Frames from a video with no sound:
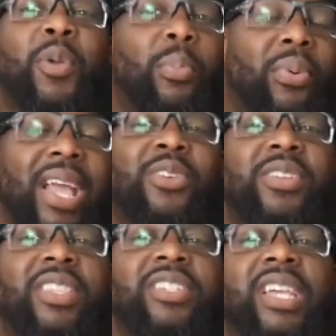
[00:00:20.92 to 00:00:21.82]
if you're brand new
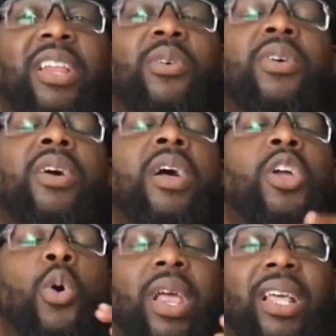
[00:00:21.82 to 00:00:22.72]
to this channel,
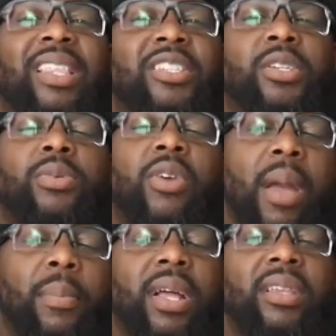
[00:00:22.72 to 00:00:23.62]
go ahead and click the
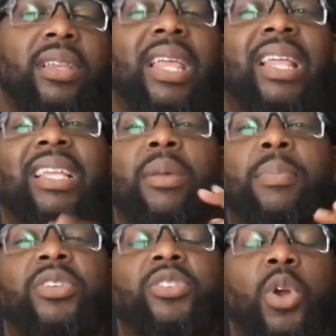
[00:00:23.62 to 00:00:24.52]
subscribe button and click the
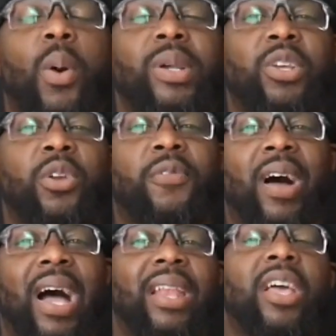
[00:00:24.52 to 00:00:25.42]
bell so you're always
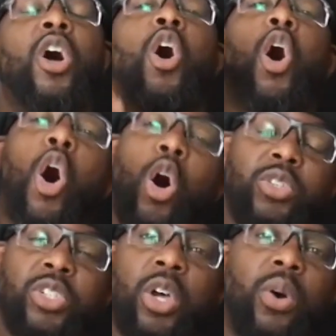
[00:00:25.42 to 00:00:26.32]
notified.
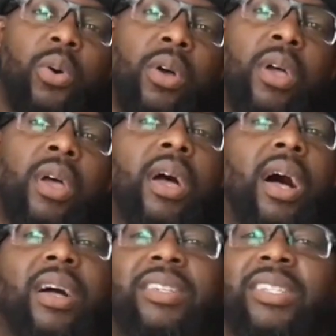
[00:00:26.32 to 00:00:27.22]
Also,
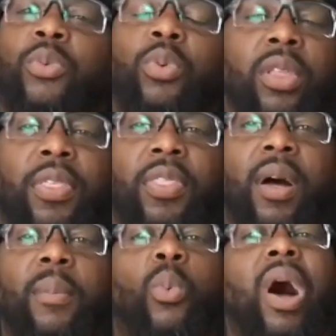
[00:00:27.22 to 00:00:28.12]
uh, just a rule of
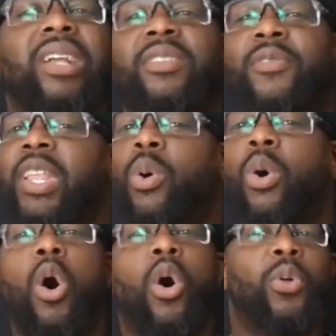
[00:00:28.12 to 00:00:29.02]
thumb, watch the
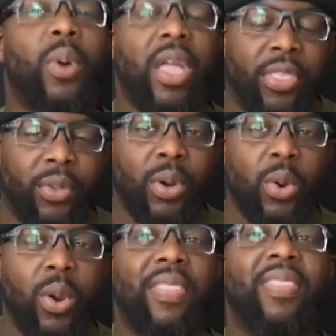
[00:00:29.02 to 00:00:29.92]
video all the way
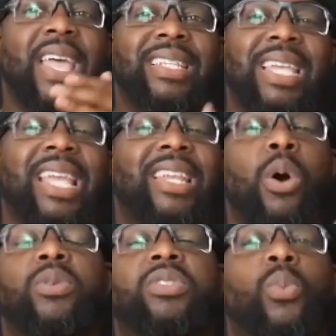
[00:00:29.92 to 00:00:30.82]
through and then take
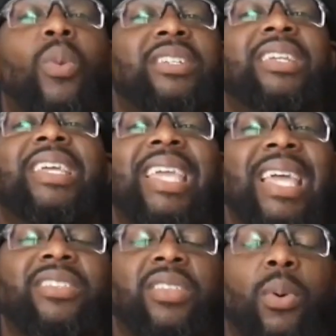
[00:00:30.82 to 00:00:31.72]
notes and watch it
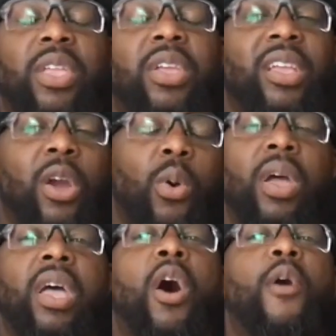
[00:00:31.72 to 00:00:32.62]
again so that way you can
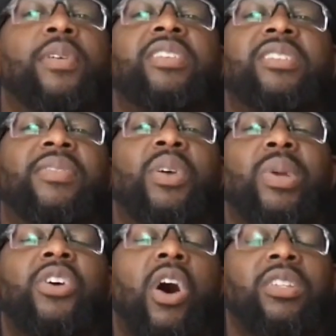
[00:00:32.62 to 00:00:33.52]
go over the stuff that
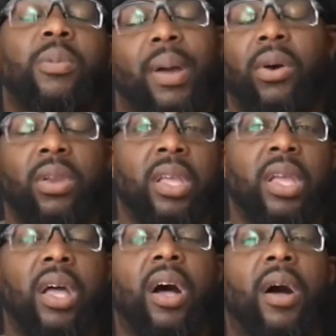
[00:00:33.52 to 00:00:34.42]
we talked about.
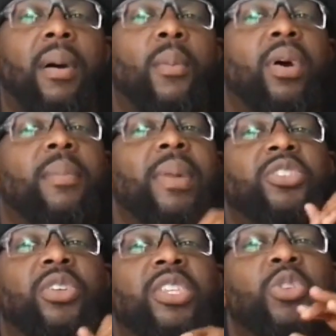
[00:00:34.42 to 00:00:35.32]
Um, I want to
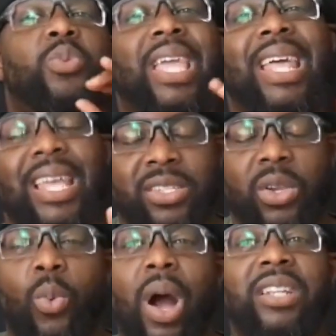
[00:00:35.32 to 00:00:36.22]
make sure that you get it,
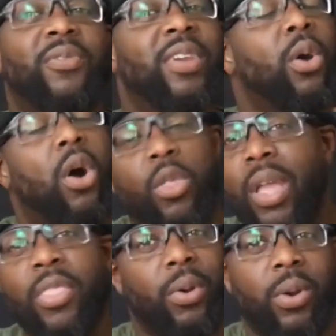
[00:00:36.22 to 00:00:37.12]
so watch the video all the
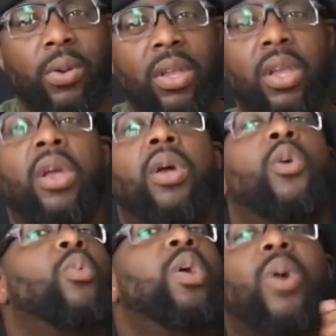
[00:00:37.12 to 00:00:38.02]
way through,
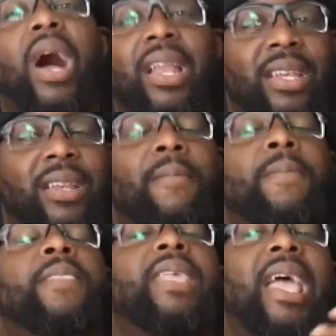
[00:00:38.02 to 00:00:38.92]
rewind it,
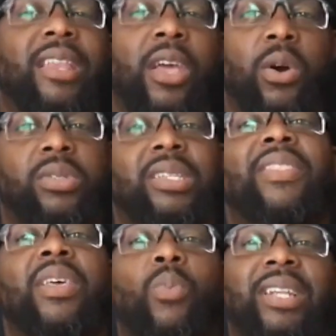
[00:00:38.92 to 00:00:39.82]
take notes,
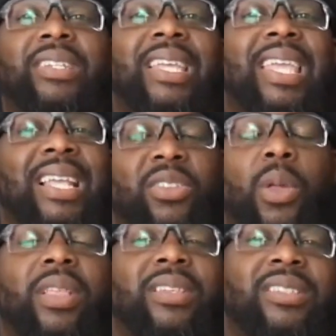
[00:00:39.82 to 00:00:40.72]
and then watch it again so
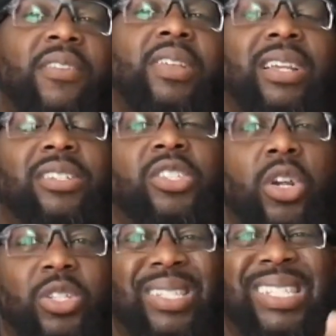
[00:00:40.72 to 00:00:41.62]
the way the stuff actually
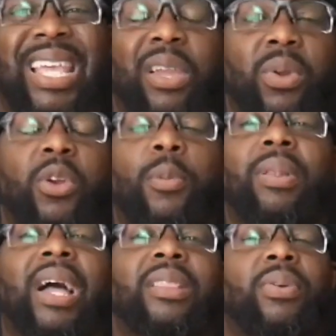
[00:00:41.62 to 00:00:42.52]
starts to stick when you're
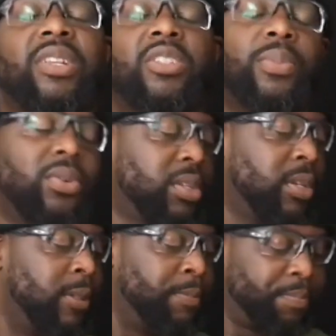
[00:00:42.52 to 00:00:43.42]
applying the principles.